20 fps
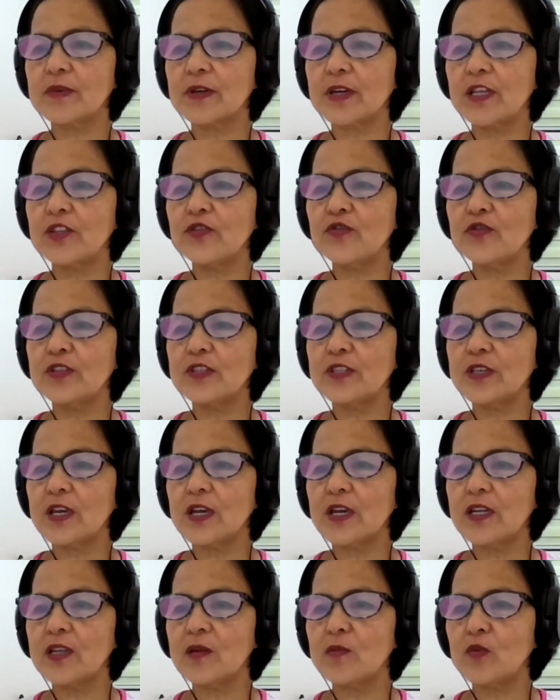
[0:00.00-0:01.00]
Can you see
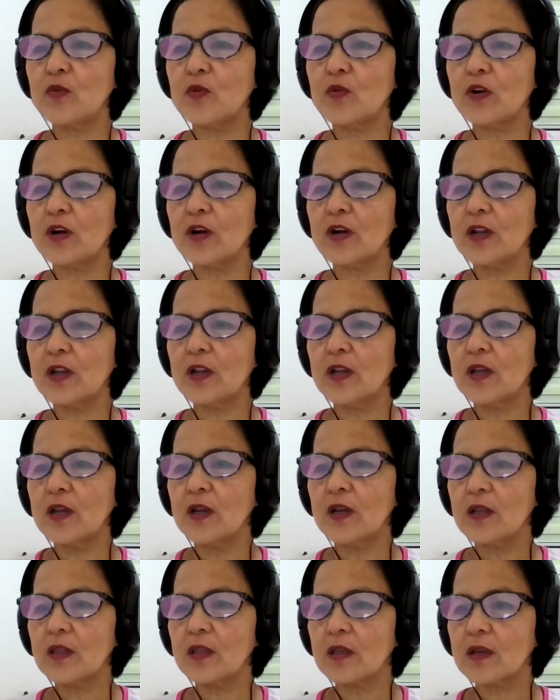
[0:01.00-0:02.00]
any more,
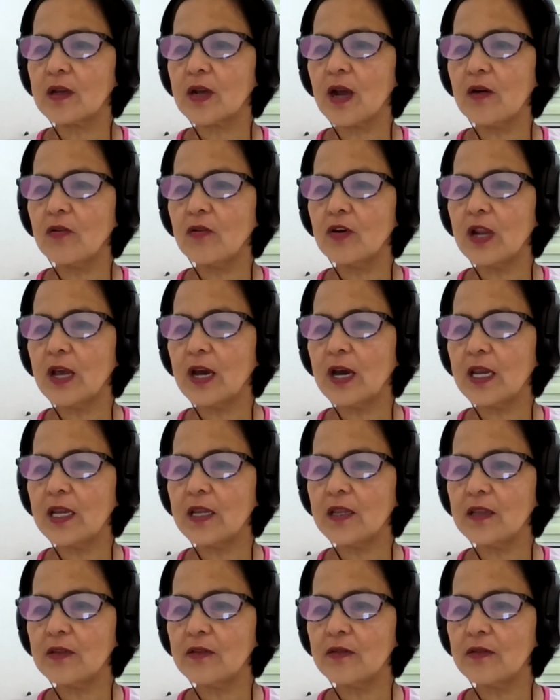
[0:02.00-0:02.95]
Caroline?